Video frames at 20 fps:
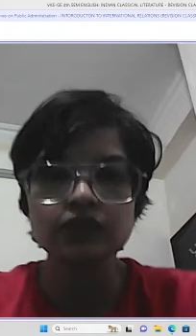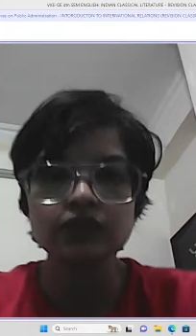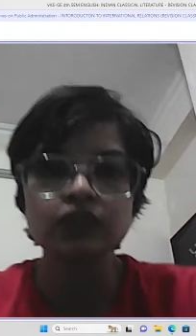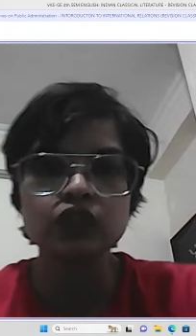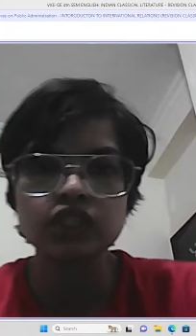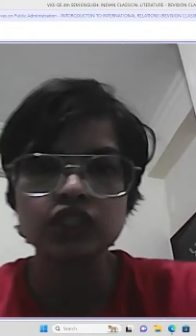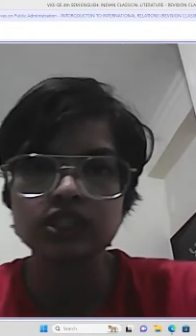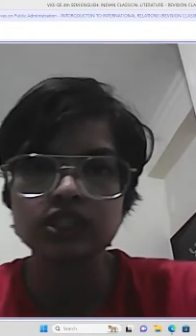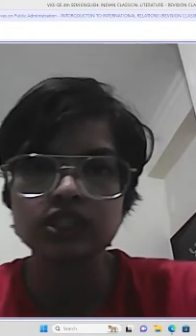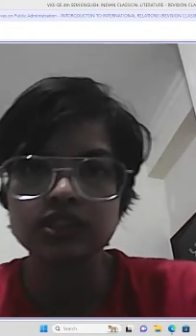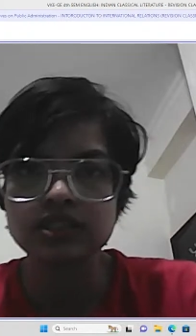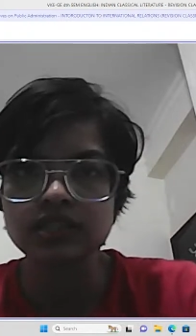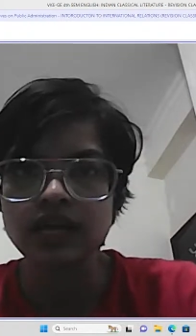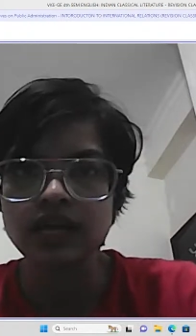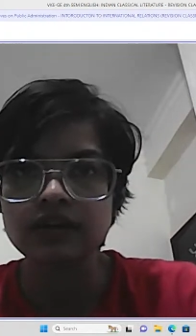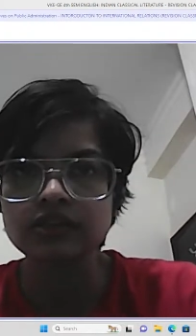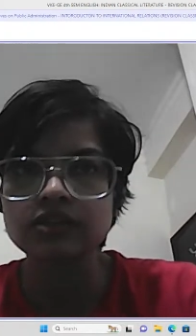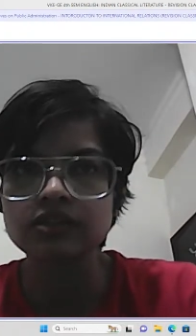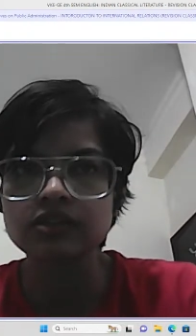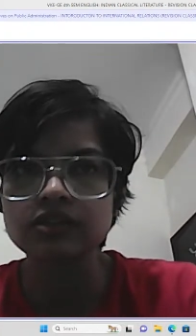with Dushyanta's
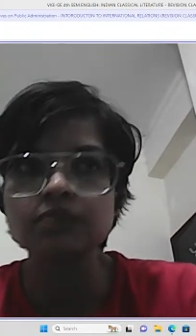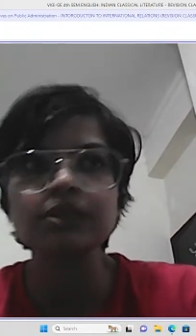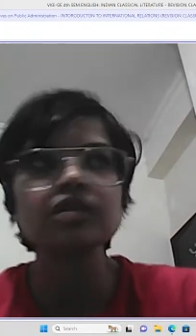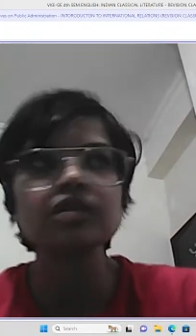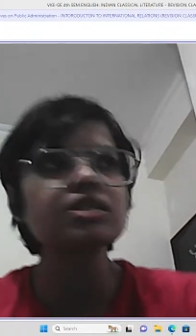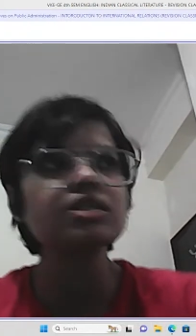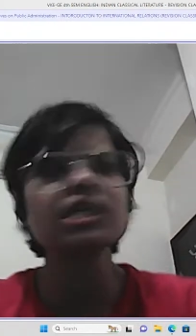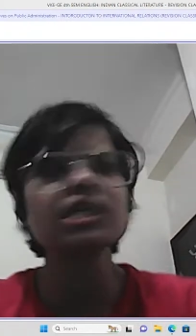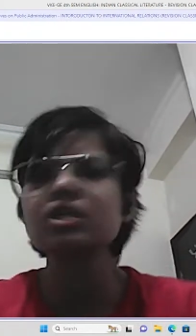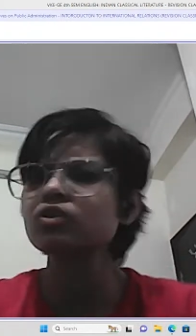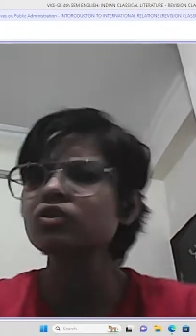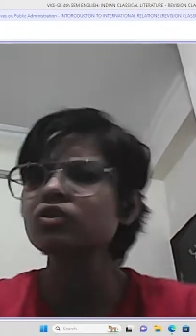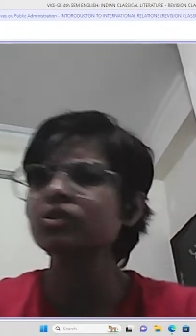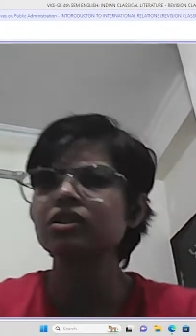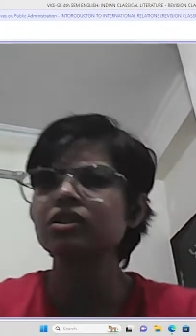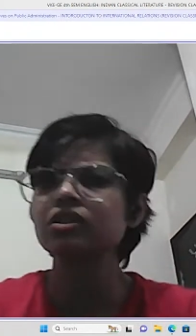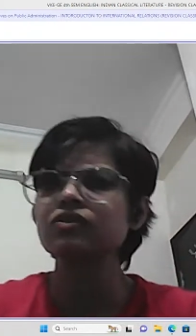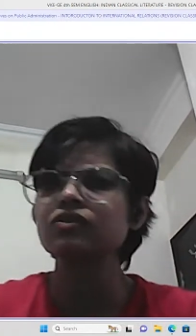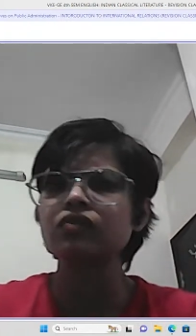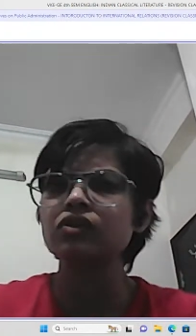character because he is
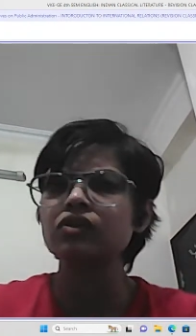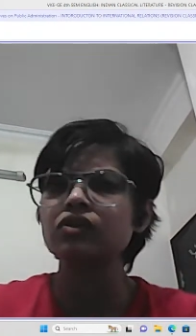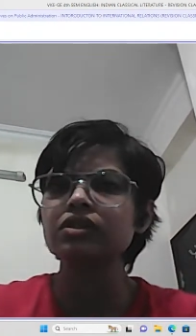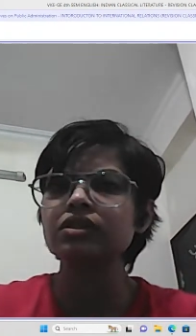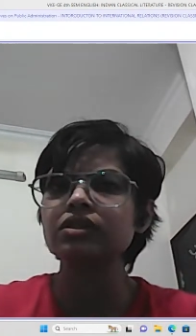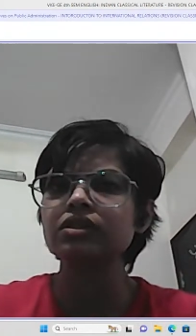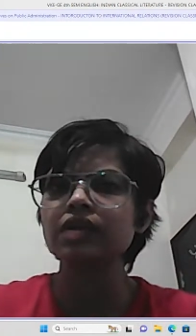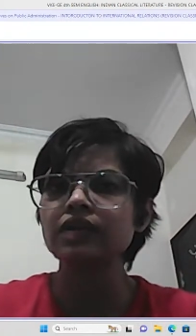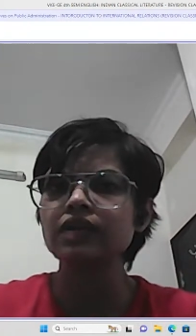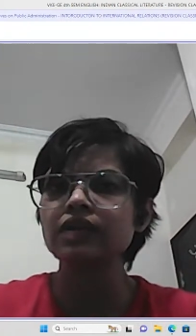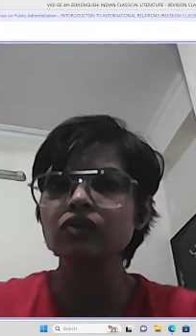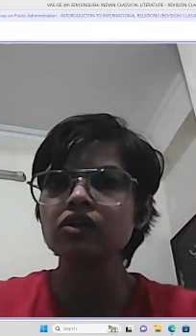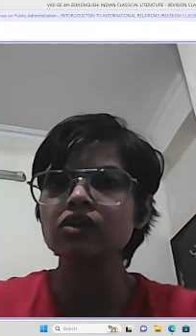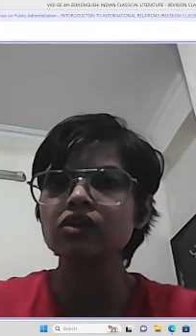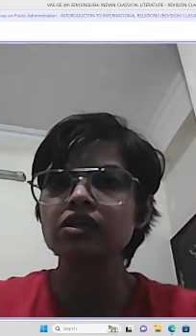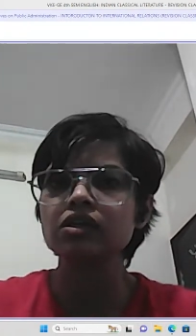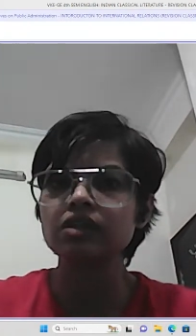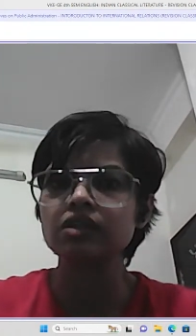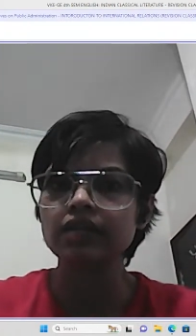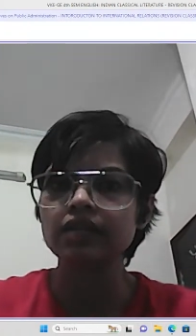not at fault at
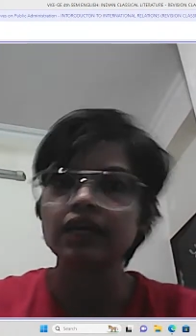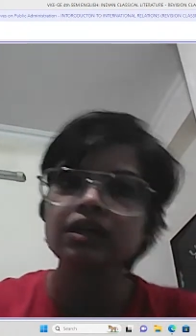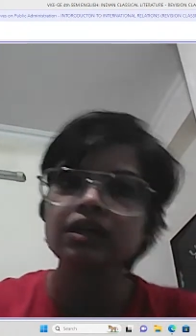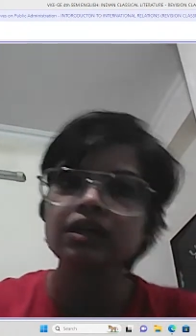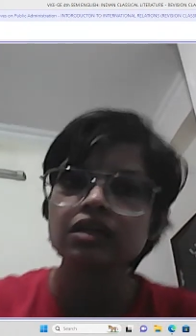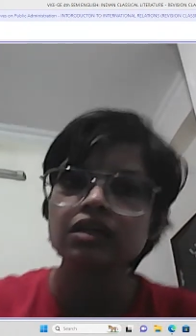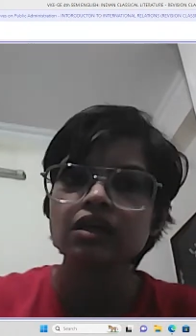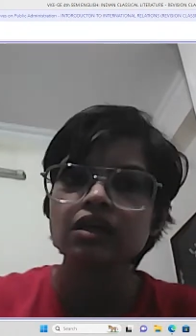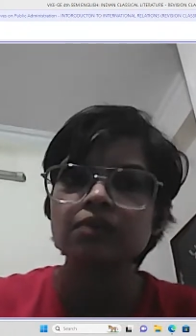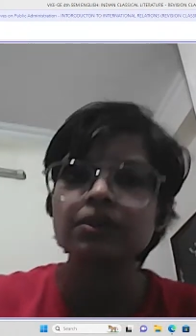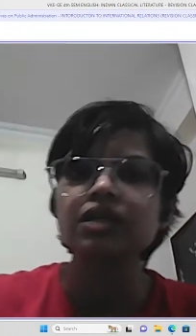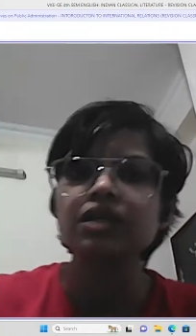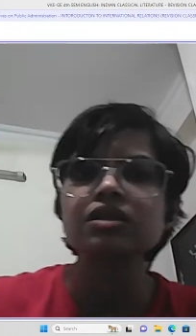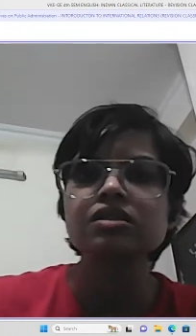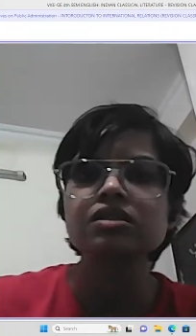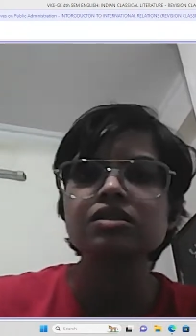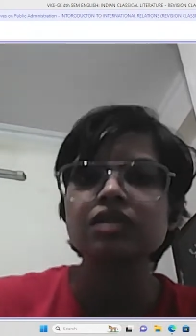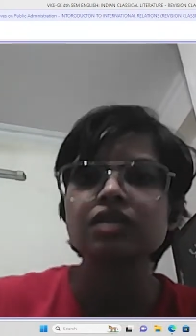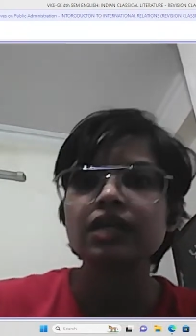all, right? Because